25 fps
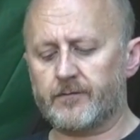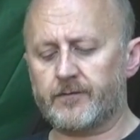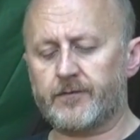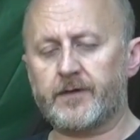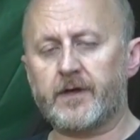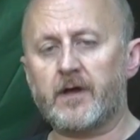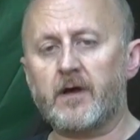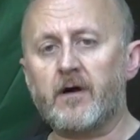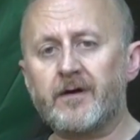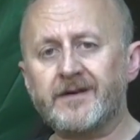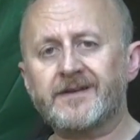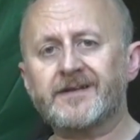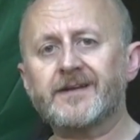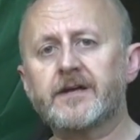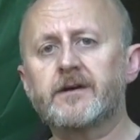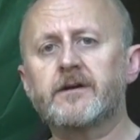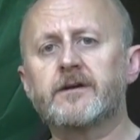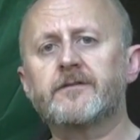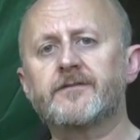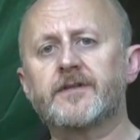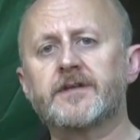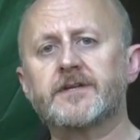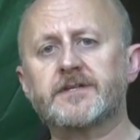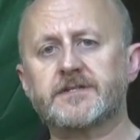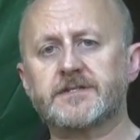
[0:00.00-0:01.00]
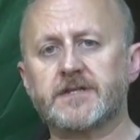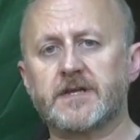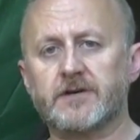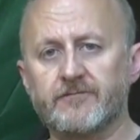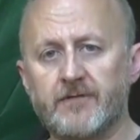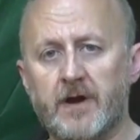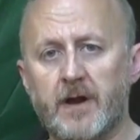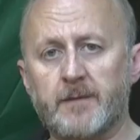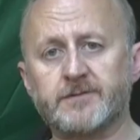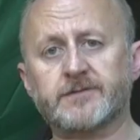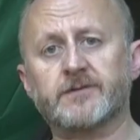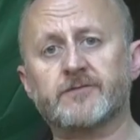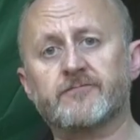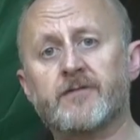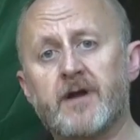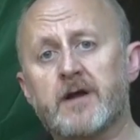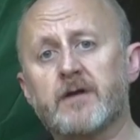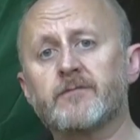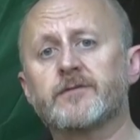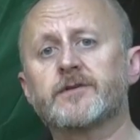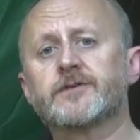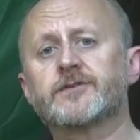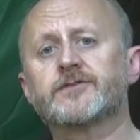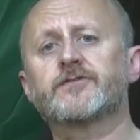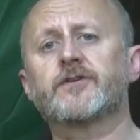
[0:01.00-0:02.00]
the idea of this is it wraps
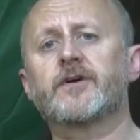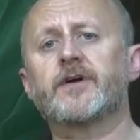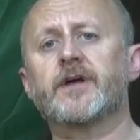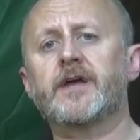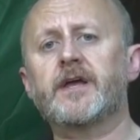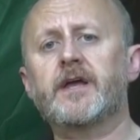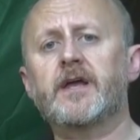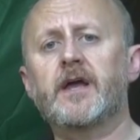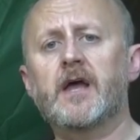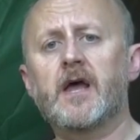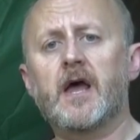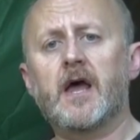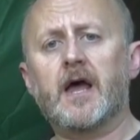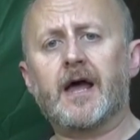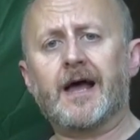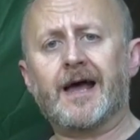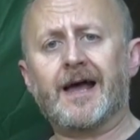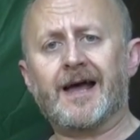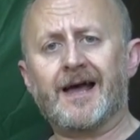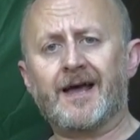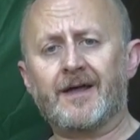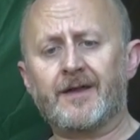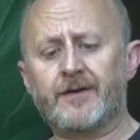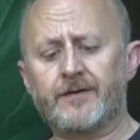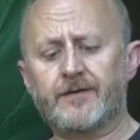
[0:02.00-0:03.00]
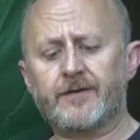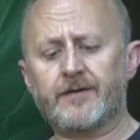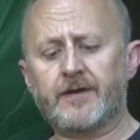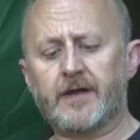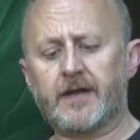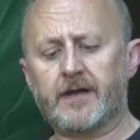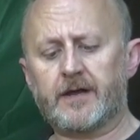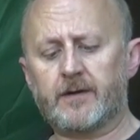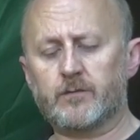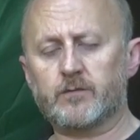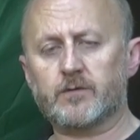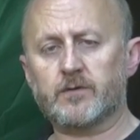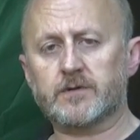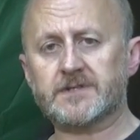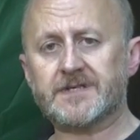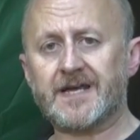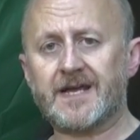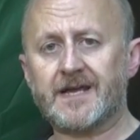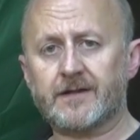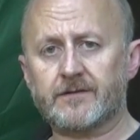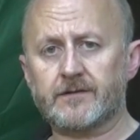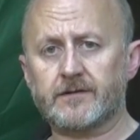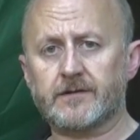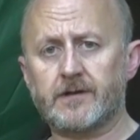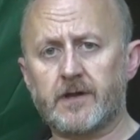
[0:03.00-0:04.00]
around the tree and it will
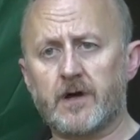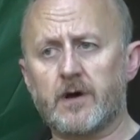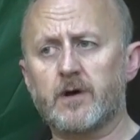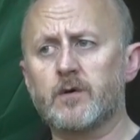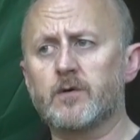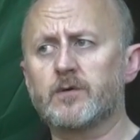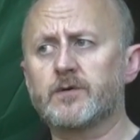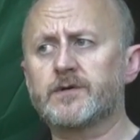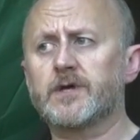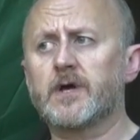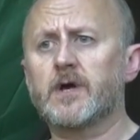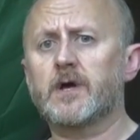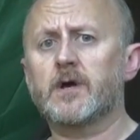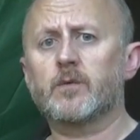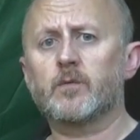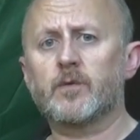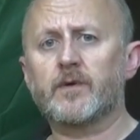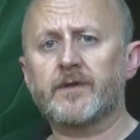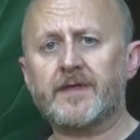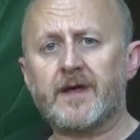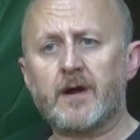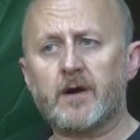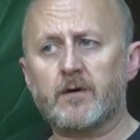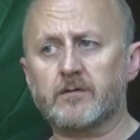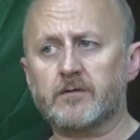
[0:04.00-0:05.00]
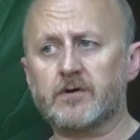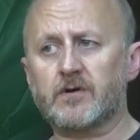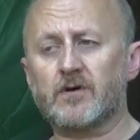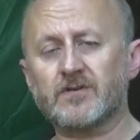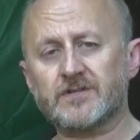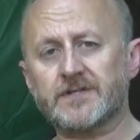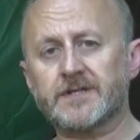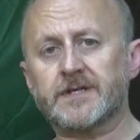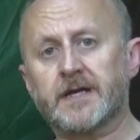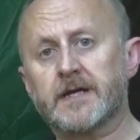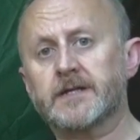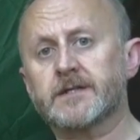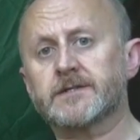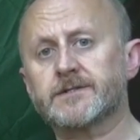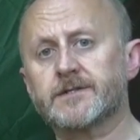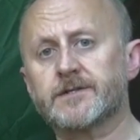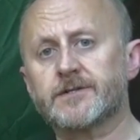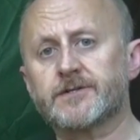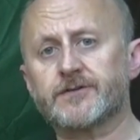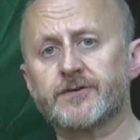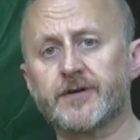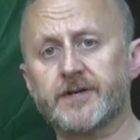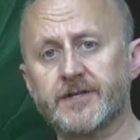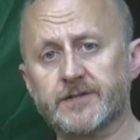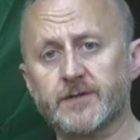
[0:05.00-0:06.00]
take the load without cutting into the
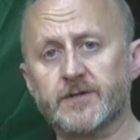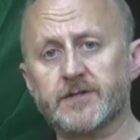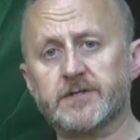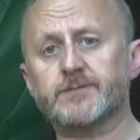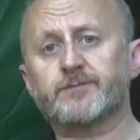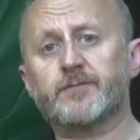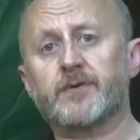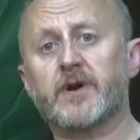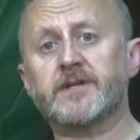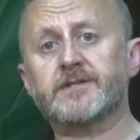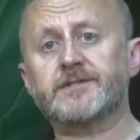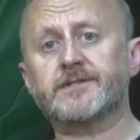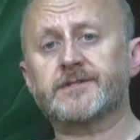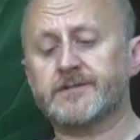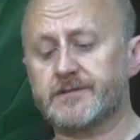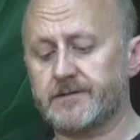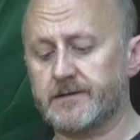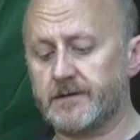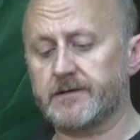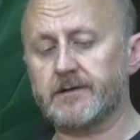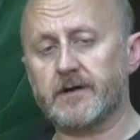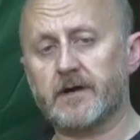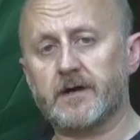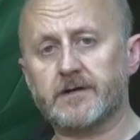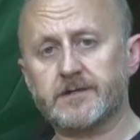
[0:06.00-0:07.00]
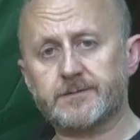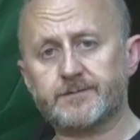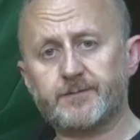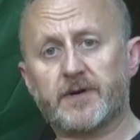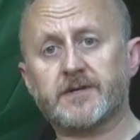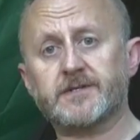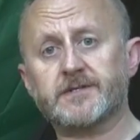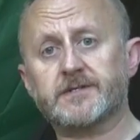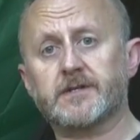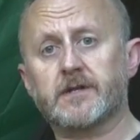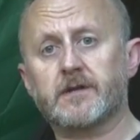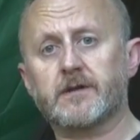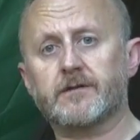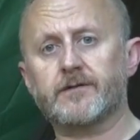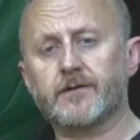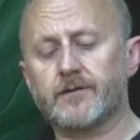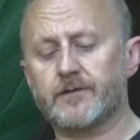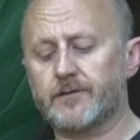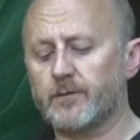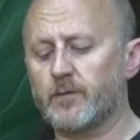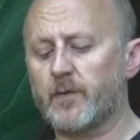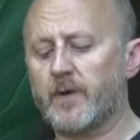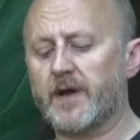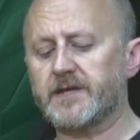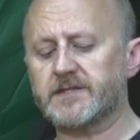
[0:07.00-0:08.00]
tree, so it spreads spreads the, the,
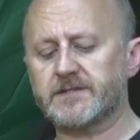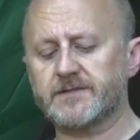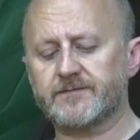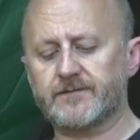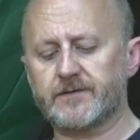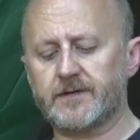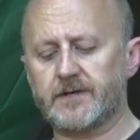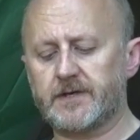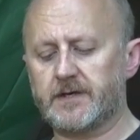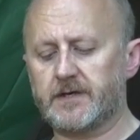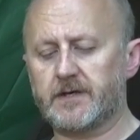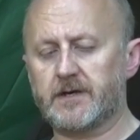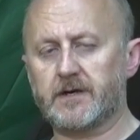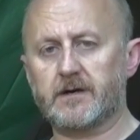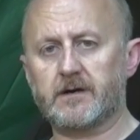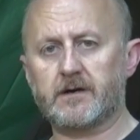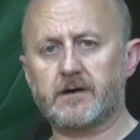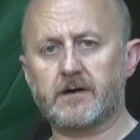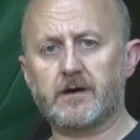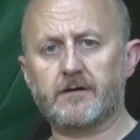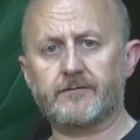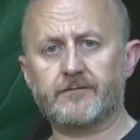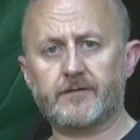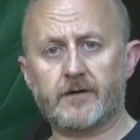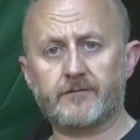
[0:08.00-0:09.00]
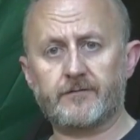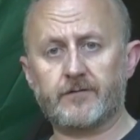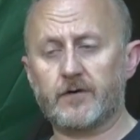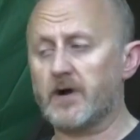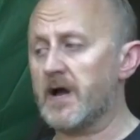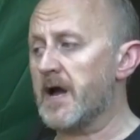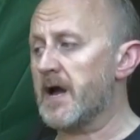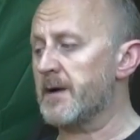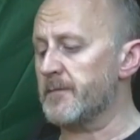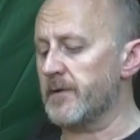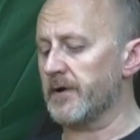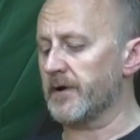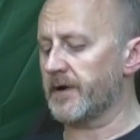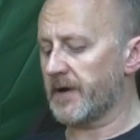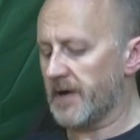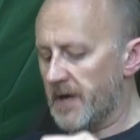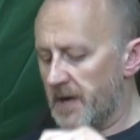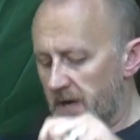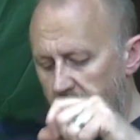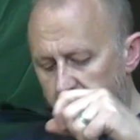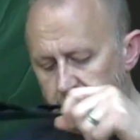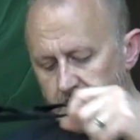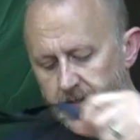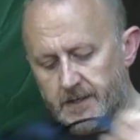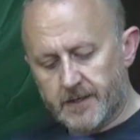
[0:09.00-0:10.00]
the weight of the uh, of your hammock.
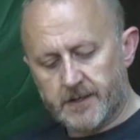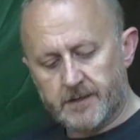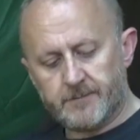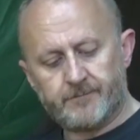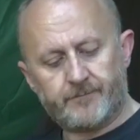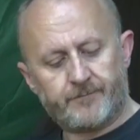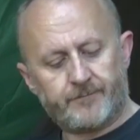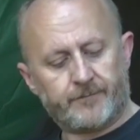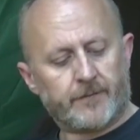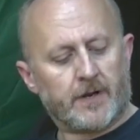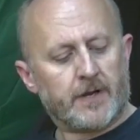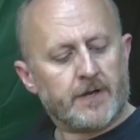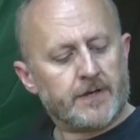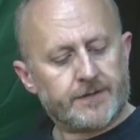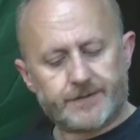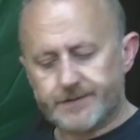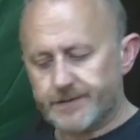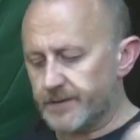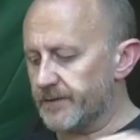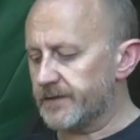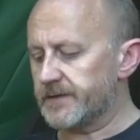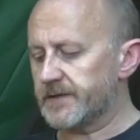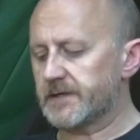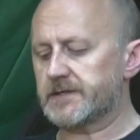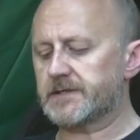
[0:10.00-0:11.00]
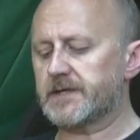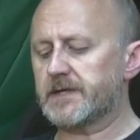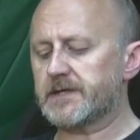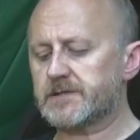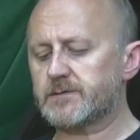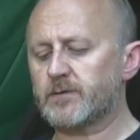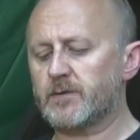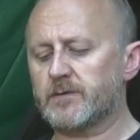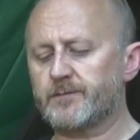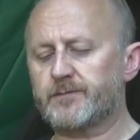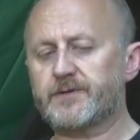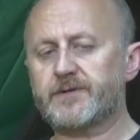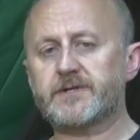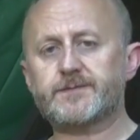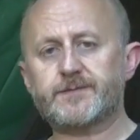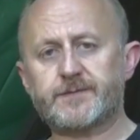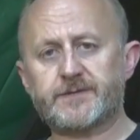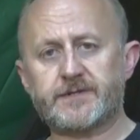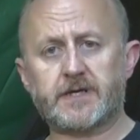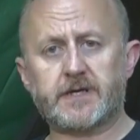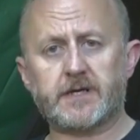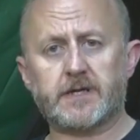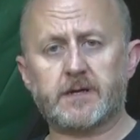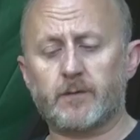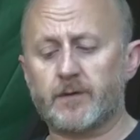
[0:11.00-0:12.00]
Um, so it's this one, this
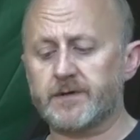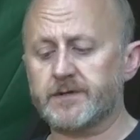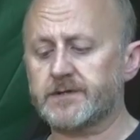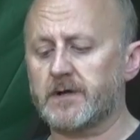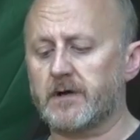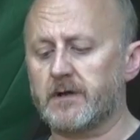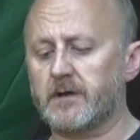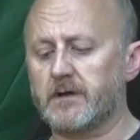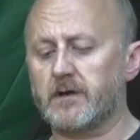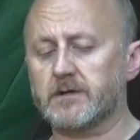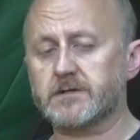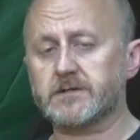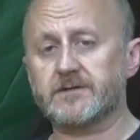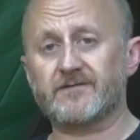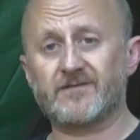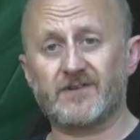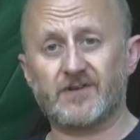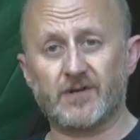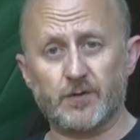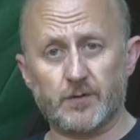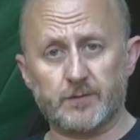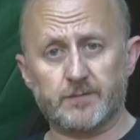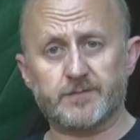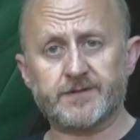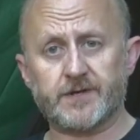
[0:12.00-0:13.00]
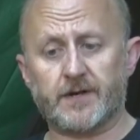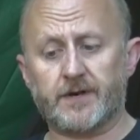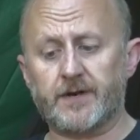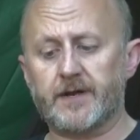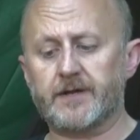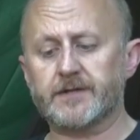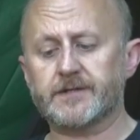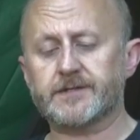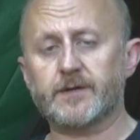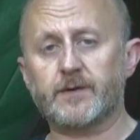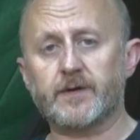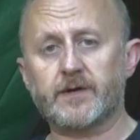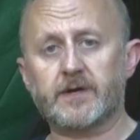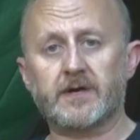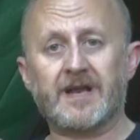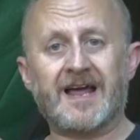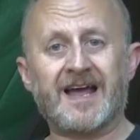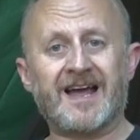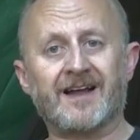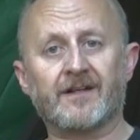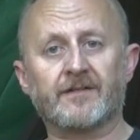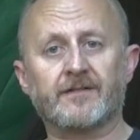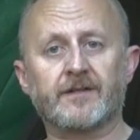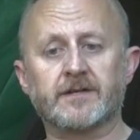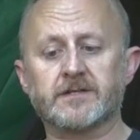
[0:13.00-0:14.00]
particular one has got lots of loops on it, so you can
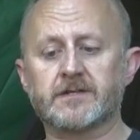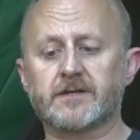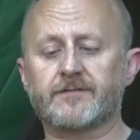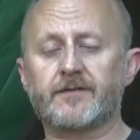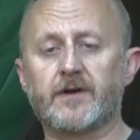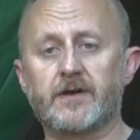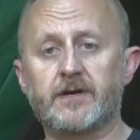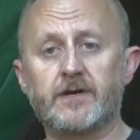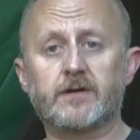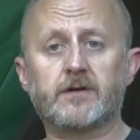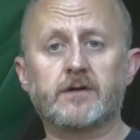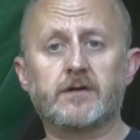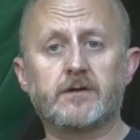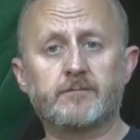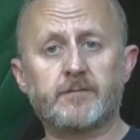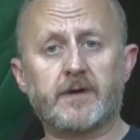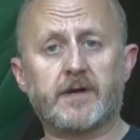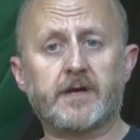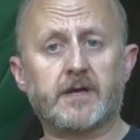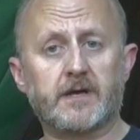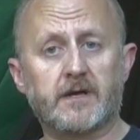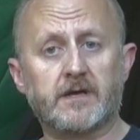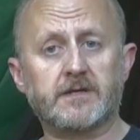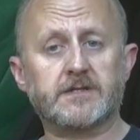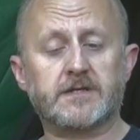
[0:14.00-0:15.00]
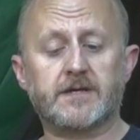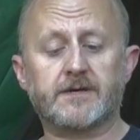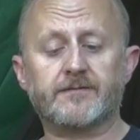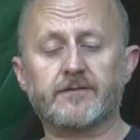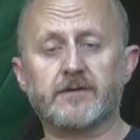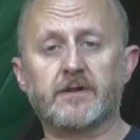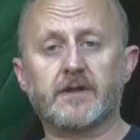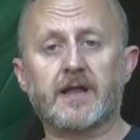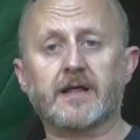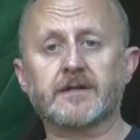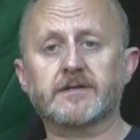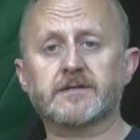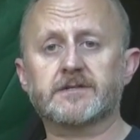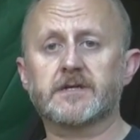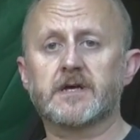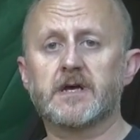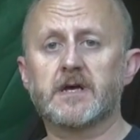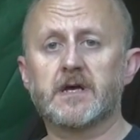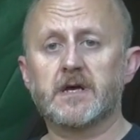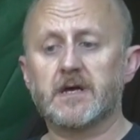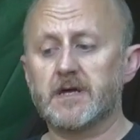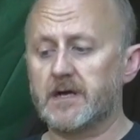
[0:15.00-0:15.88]
hang things off it and you can make it into different lengths.